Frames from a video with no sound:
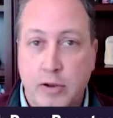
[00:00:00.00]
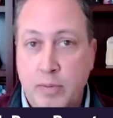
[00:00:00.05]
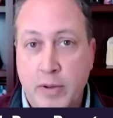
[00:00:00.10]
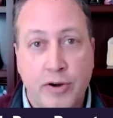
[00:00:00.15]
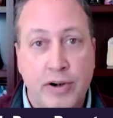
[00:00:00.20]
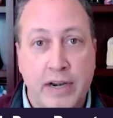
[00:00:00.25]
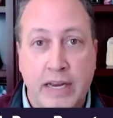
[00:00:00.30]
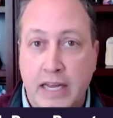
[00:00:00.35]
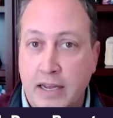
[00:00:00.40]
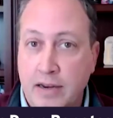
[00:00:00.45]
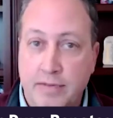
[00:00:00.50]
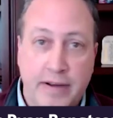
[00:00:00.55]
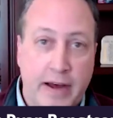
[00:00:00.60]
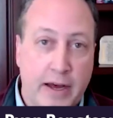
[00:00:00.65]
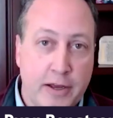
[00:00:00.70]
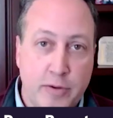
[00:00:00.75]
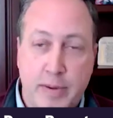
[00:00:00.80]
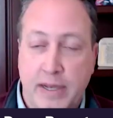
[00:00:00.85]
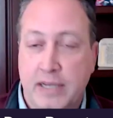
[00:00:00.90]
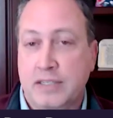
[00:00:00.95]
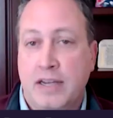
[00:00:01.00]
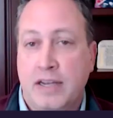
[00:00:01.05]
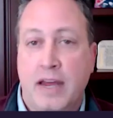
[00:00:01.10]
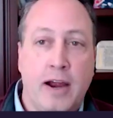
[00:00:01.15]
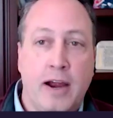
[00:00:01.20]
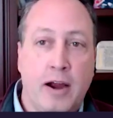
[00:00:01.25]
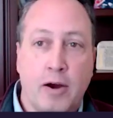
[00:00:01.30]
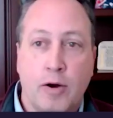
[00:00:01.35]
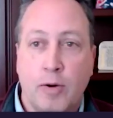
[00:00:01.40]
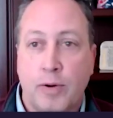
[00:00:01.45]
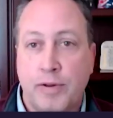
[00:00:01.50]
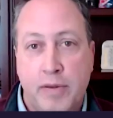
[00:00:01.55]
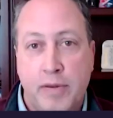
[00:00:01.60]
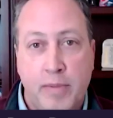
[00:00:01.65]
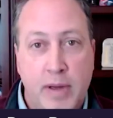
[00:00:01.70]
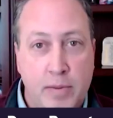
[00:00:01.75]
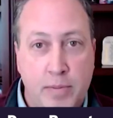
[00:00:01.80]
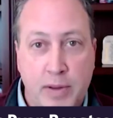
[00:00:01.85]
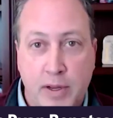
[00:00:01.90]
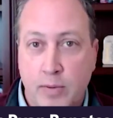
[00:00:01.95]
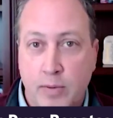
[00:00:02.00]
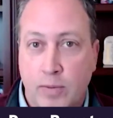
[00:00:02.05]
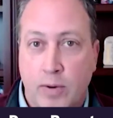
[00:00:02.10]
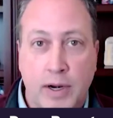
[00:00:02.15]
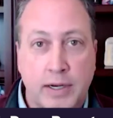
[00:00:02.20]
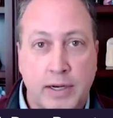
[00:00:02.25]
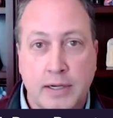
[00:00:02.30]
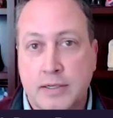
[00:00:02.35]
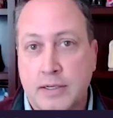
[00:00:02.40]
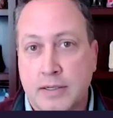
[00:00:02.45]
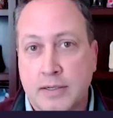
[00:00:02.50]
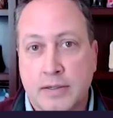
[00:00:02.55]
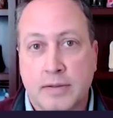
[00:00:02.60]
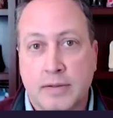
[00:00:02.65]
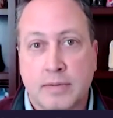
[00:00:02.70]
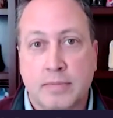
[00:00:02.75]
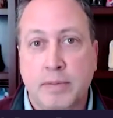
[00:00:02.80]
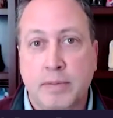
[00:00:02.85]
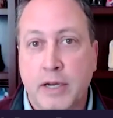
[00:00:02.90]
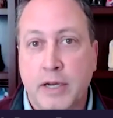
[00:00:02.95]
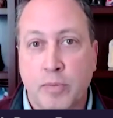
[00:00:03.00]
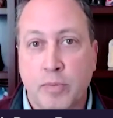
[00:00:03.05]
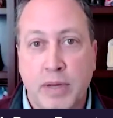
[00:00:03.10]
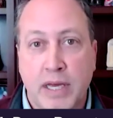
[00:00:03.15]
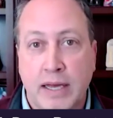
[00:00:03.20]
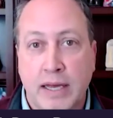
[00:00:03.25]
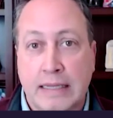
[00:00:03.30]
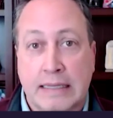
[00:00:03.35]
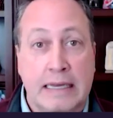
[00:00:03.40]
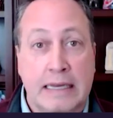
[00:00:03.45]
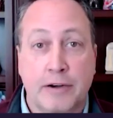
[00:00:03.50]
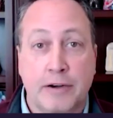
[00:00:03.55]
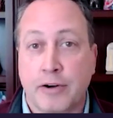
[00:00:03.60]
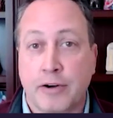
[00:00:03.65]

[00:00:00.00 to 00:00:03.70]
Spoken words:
community and value-based care, or they may be wanting to, be a